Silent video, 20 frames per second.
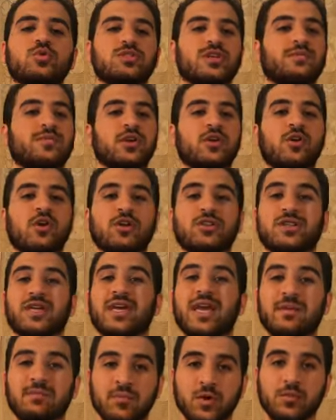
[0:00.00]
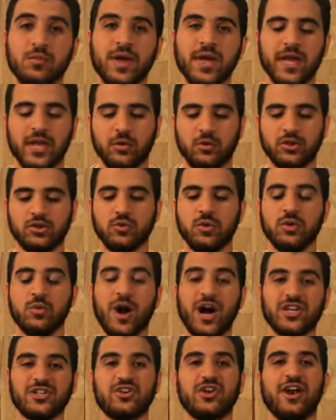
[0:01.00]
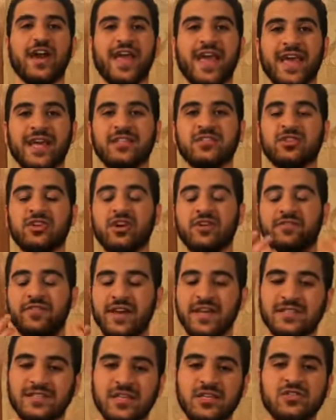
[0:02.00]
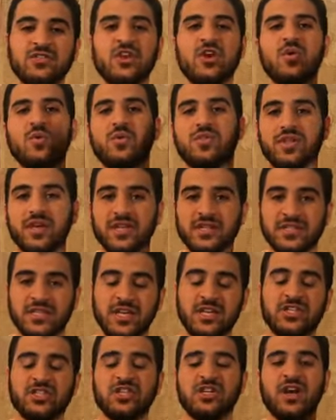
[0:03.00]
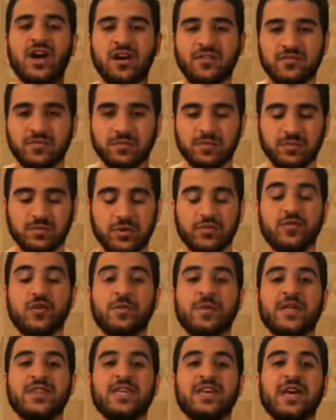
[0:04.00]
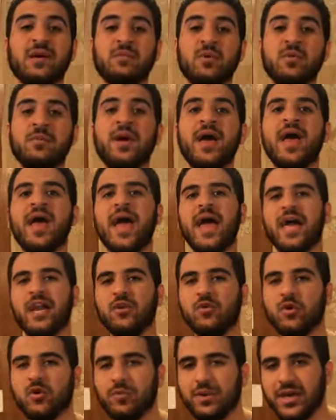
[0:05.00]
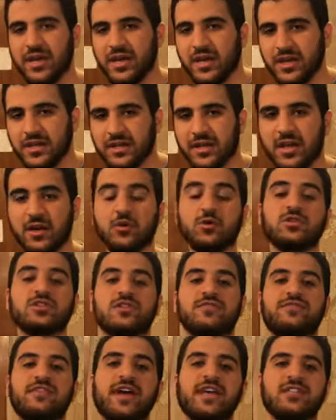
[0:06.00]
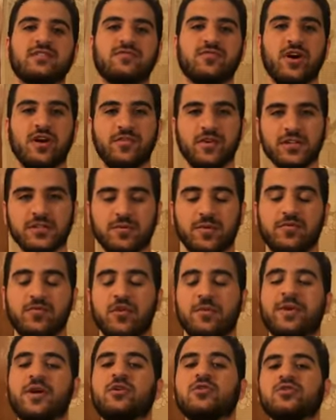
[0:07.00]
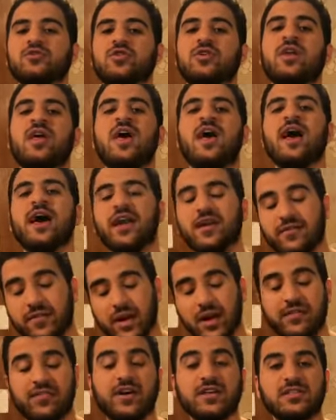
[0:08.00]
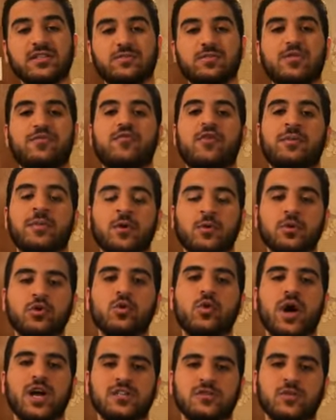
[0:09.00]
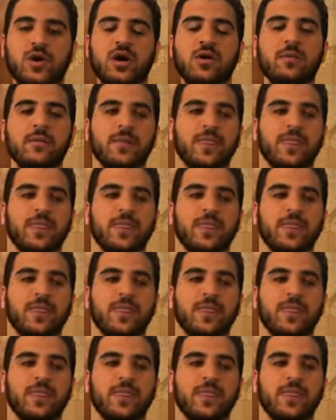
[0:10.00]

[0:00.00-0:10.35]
something called tayammum, in which we wash our hands and our faces with the intention of performing tayammum, and it will suffice of us performing ghusl and of us performing wudu as well.